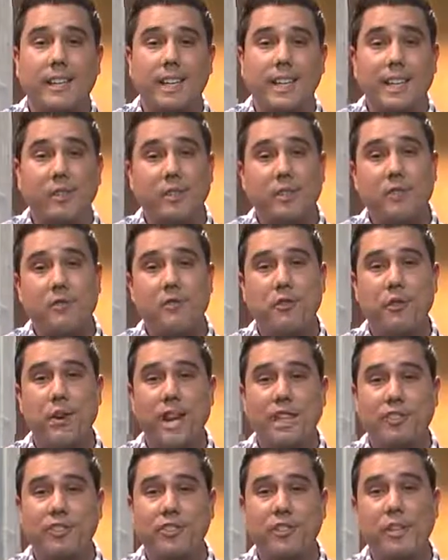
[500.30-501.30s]
Even for
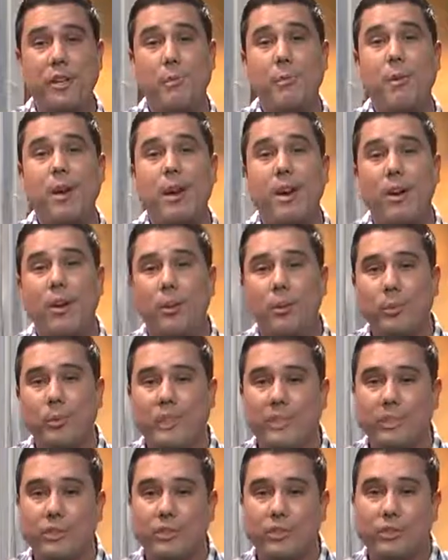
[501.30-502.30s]
HTML, we
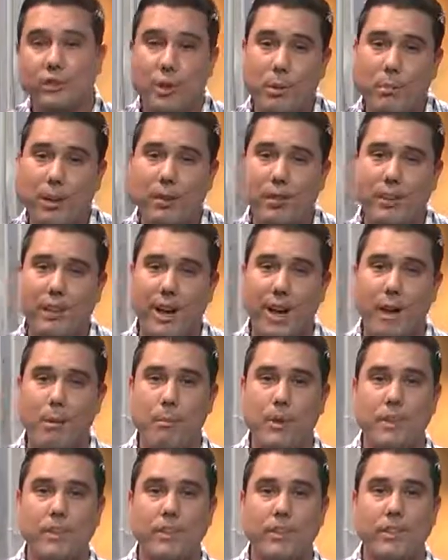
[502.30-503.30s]
can strip out the
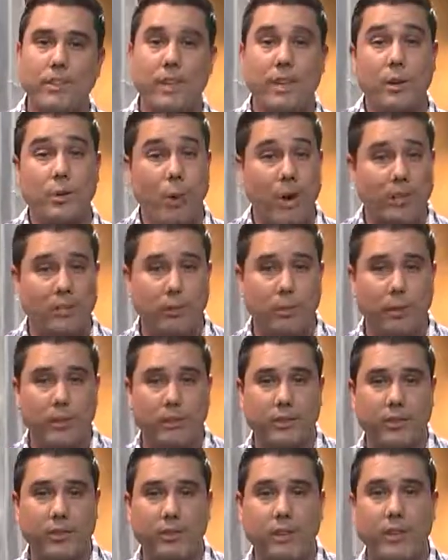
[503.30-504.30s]
comments and white
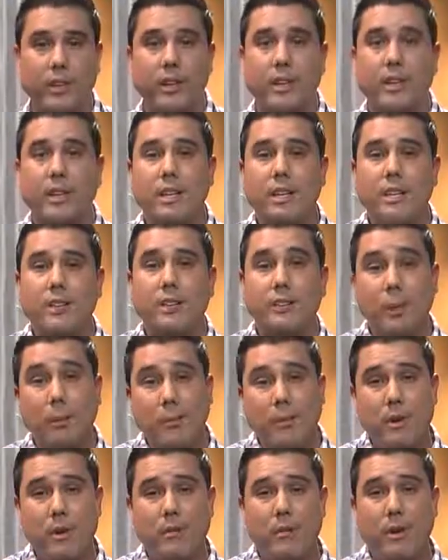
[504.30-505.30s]
space.
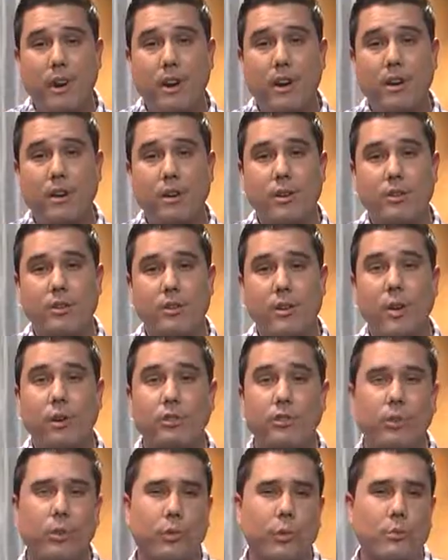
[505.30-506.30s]
Some minifiers
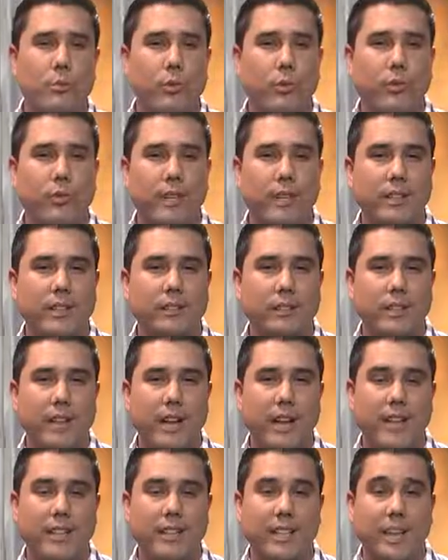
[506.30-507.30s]
also remove things
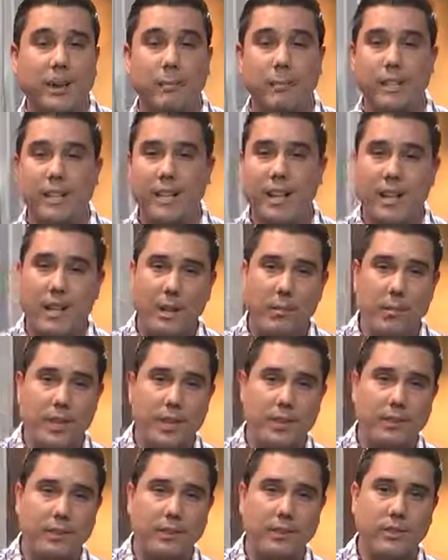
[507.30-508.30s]
like empty
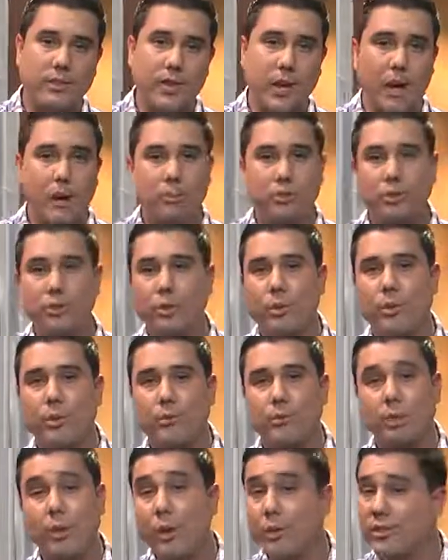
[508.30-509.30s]
elements,
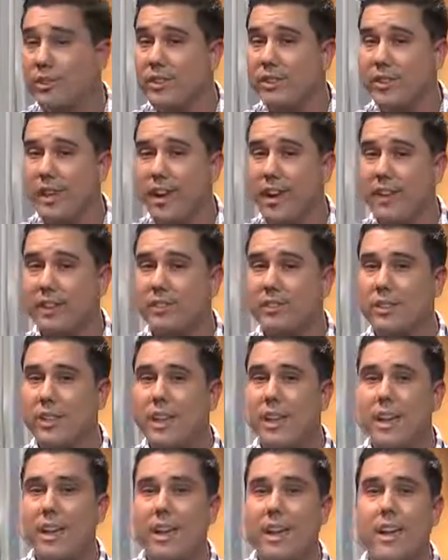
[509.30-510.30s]
optional closing tags,
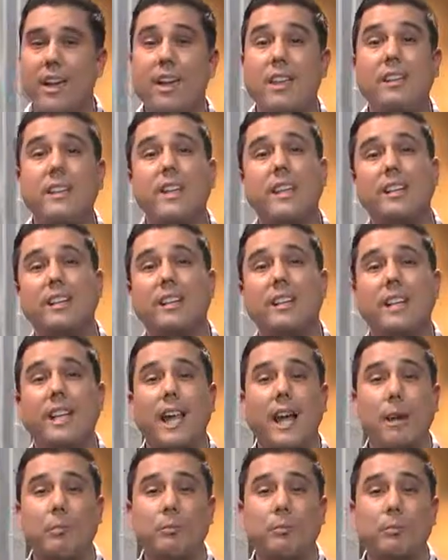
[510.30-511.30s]
and they
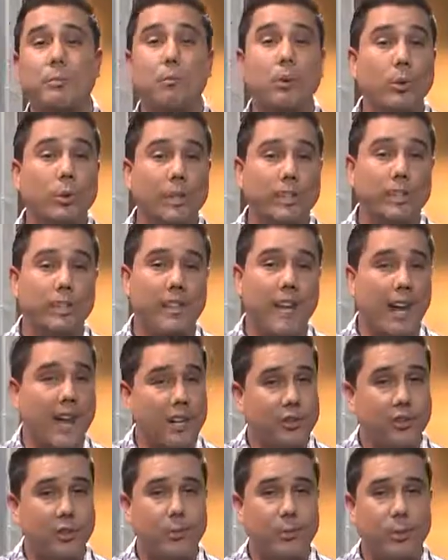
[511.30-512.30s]
collapse Boolean
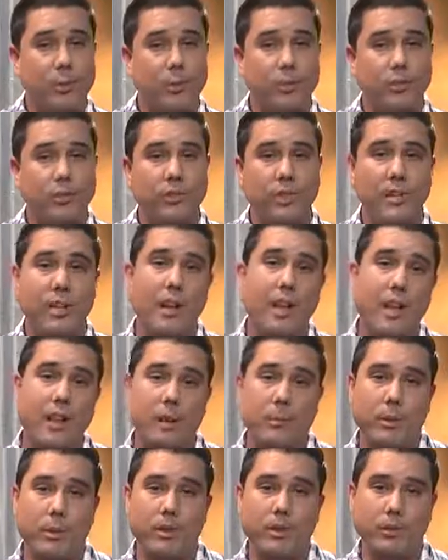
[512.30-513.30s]
attributes and
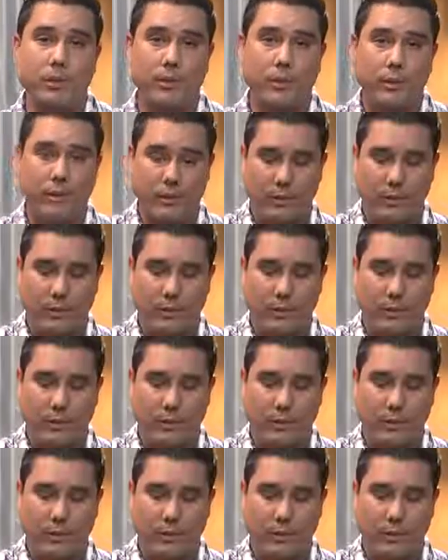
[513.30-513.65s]
elements.